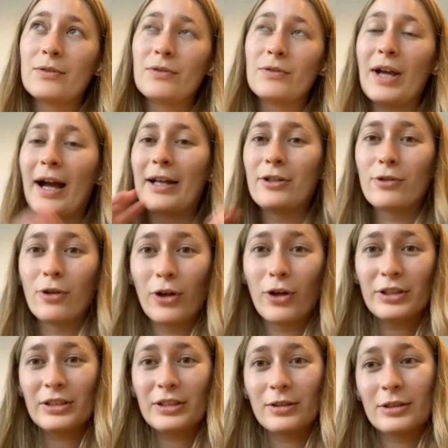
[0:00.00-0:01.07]
the
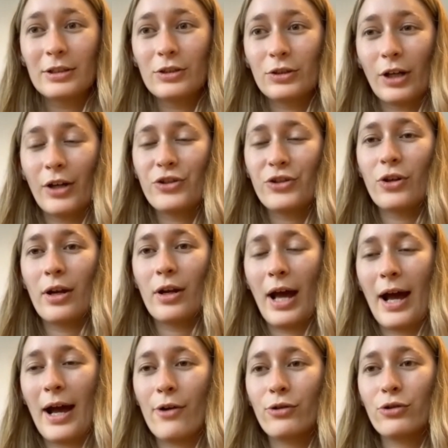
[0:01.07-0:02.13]
ideological discussion on
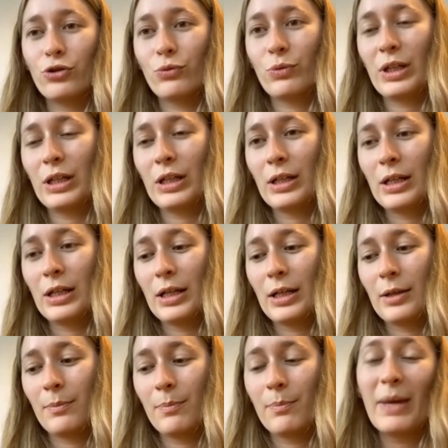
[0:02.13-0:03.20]
how do we
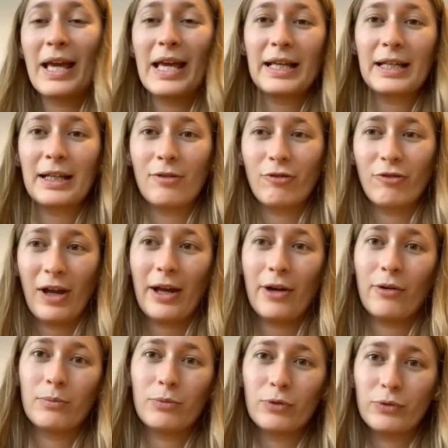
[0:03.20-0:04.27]
make a
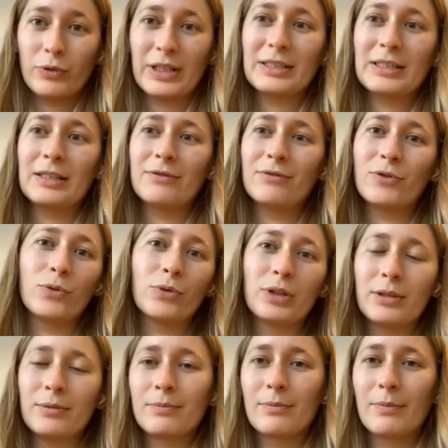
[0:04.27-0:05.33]
fair and progressive
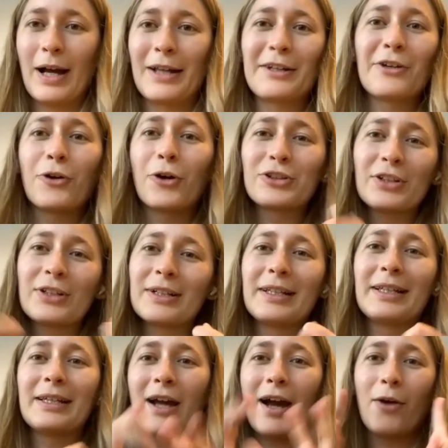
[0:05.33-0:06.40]
or
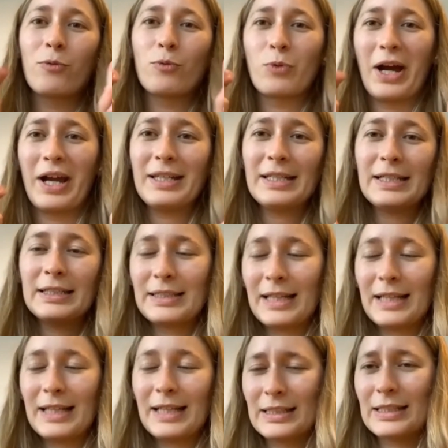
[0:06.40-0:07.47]
ideologically right
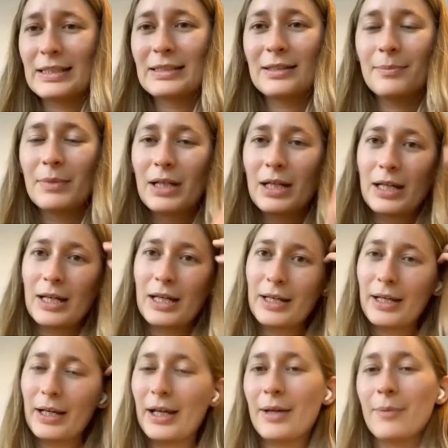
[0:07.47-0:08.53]
tax system.
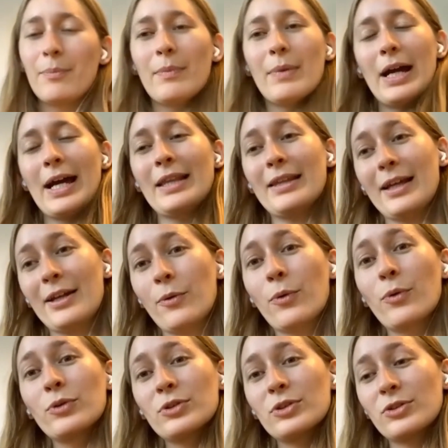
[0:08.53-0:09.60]
And then
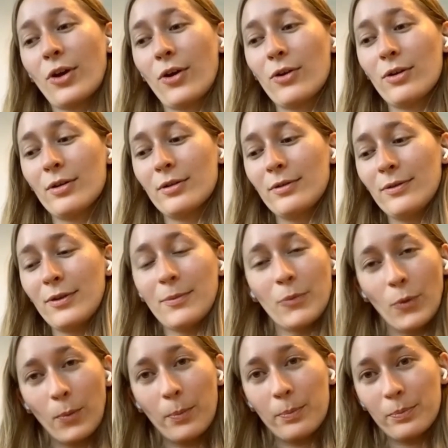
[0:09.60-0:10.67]
also the
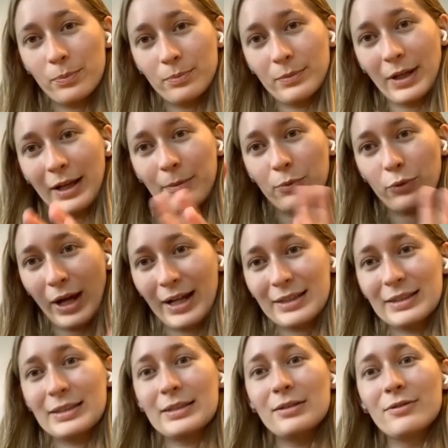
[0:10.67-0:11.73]
more like
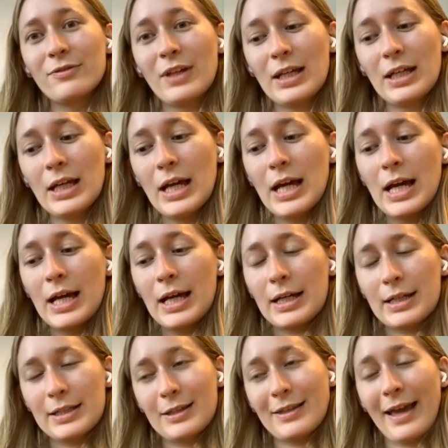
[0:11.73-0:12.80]
practical thing
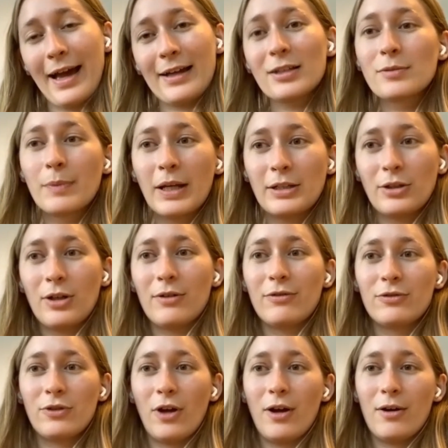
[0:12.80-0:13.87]
is the aspect of
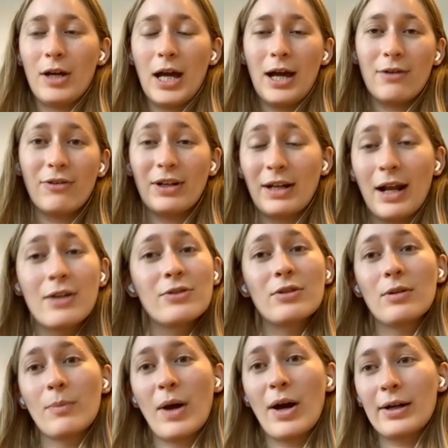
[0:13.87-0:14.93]
the
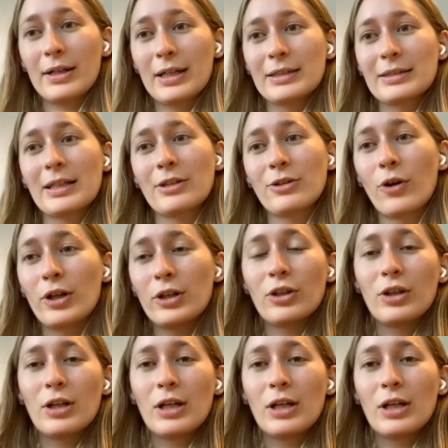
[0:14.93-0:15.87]
financial markets and not